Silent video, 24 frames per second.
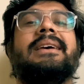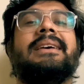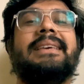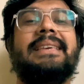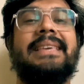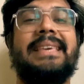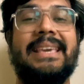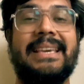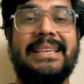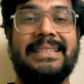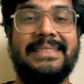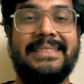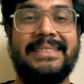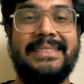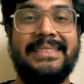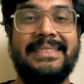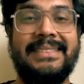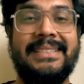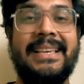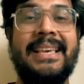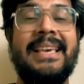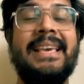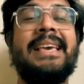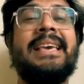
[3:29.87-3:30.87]

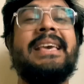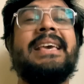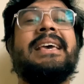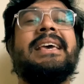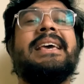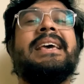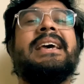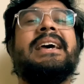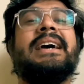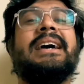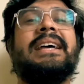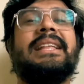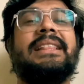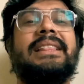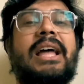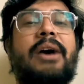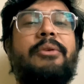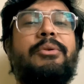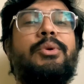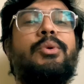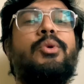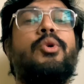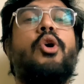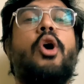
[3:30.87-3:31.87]
Yes. Now
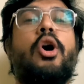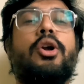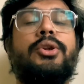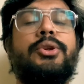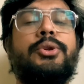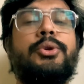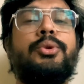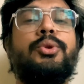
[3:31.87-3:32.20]
you got to